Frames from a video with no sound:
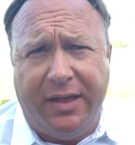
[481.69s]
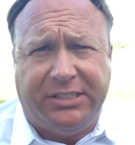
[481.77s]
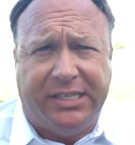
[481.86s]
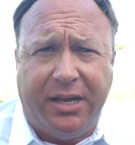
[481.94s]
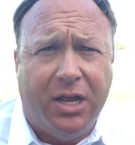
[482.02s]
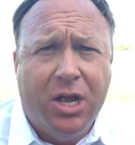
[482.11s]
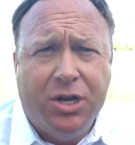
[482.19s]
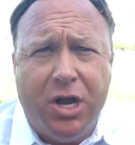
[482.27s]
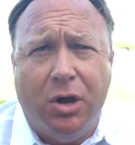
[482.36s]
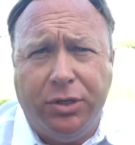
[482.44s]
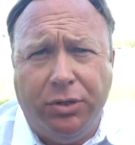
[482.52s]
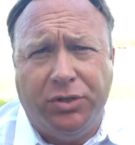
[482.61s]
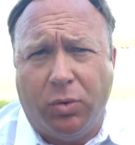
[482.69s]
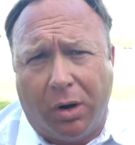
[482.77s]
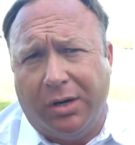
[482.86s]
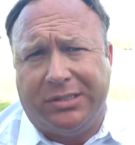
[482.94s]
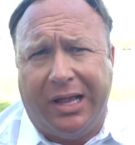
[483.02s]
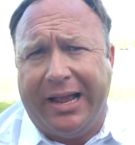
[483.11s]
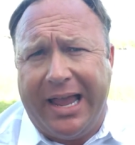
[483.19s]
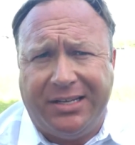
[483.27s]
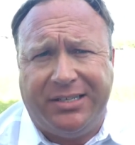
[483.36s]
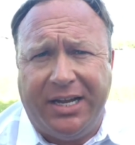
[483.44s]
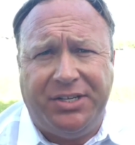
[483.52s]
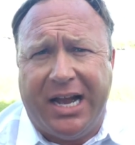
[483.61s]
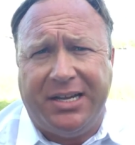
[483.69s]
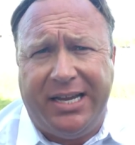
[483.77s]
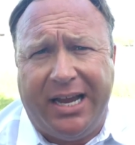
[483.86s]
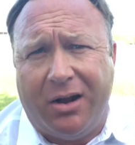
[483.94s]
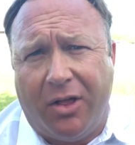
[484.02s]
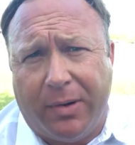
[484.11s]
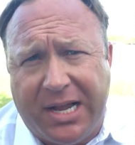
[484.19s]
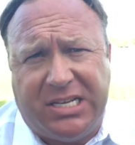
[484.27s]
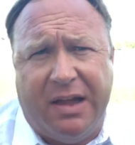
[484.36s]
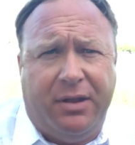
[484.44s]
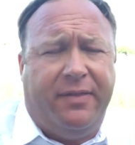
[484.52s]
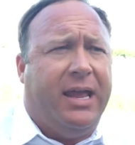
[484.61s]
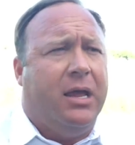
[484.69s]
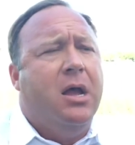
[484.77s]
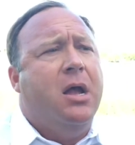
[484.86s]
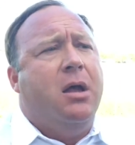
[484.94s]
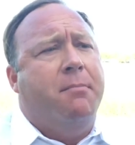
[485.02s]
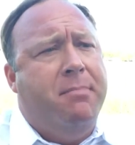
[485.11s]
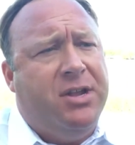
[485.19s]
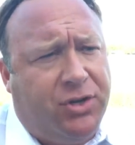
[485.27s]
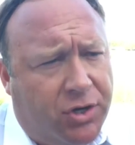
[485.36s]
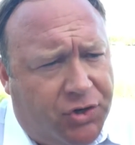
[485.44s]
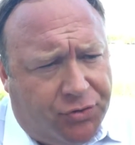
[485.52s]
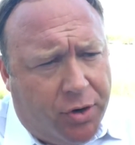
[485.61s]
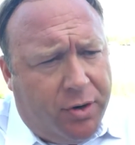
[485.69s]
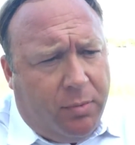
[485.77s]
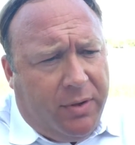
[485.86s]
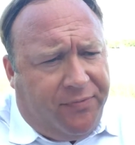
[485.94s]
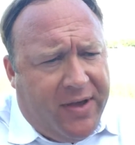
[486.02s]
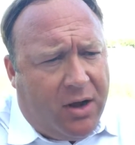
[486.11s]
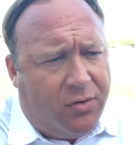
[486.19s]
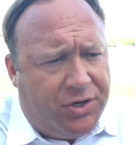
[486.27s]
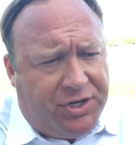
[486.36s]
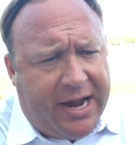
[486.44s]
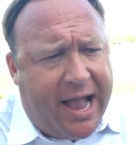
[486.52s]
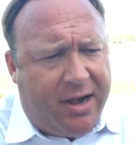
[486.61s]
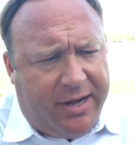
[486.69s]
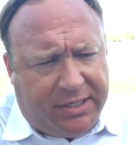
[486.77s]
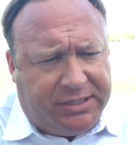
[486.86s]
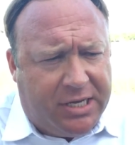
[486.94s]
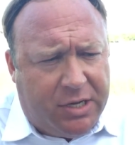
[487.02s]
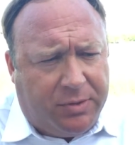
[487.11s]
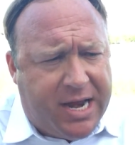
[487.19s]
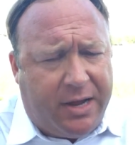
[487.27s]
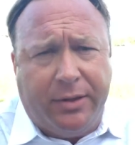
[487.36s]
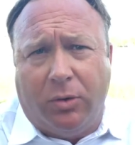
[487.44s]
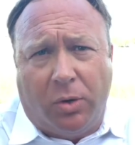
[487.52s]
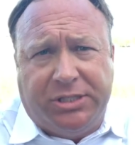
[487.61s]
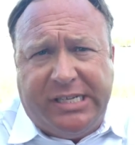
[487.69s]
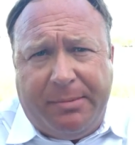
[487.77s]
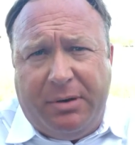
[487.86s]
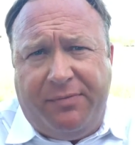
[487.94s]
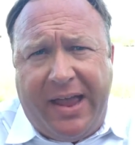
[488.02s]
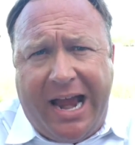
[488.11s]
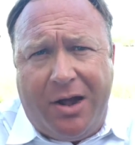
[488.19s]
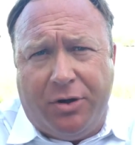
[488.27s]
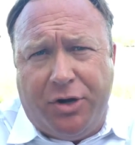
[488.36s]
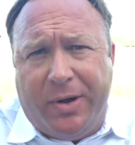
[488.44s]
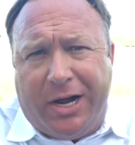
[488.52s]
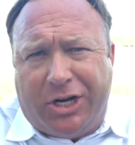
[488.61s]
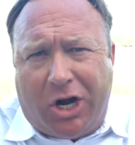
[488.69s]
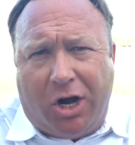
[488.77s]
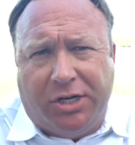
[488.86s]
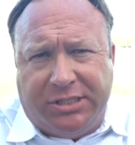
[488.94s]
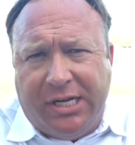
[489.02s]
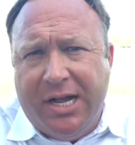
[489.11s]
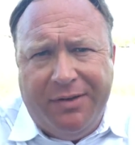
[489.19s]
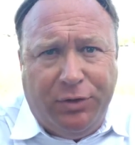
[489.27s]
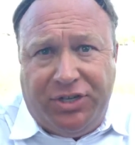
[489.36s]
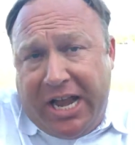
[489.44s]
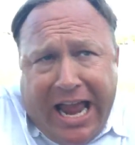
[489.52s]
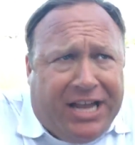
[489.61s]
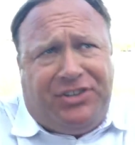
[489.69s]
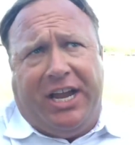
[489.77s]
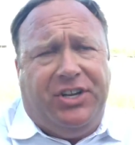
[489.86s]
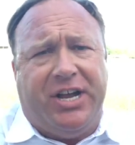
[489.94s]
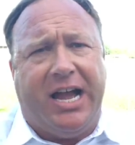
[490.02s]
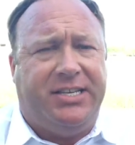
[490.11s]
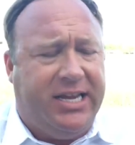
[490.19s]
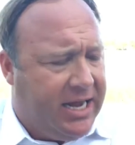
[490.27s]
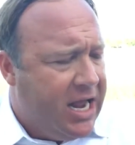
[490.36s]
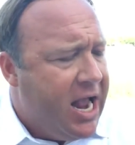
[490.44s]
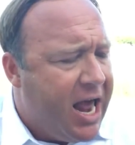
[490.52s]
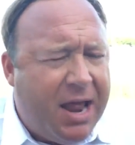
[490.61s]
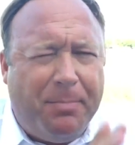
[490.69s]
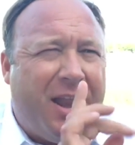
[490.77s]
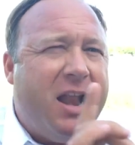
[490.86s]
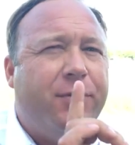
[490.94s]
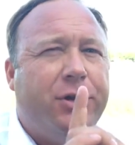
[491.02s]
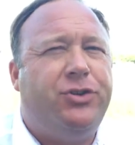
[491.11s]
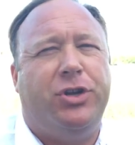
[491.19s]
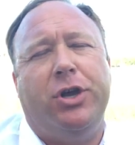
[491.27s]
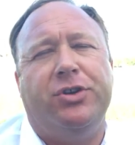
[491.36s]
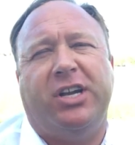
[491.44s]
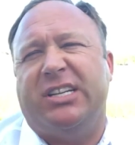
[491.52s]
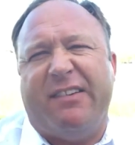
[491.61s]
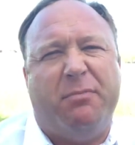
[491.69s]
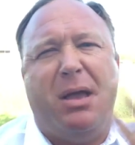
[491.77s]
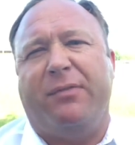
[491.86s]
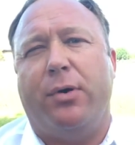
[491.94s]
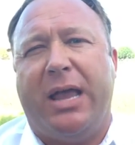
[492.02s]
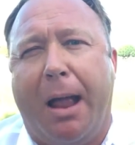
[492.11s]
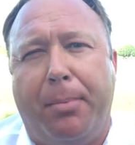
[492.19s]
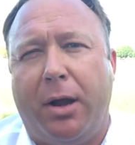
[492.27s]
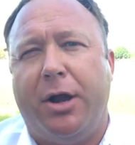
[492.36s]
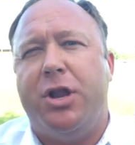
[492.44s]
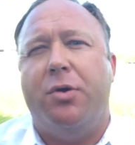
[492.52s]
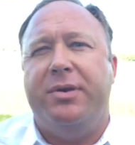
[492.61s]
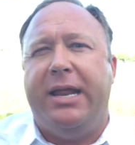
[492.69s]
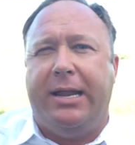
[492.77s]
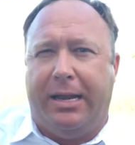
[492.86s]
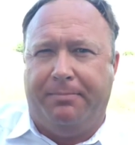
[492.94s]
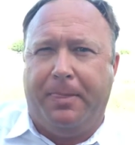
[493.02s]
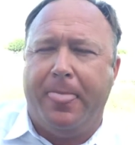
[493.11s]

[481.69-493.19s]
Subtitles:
They said, don't use words like S-H-I-T and all the rest of it. And they misconstrued it with fake Christianity and said that you were taking the Lord's name in vain or doing a curse. You said S-H-I-T. But I never used to use it because I have a big vocabulary and don't need it.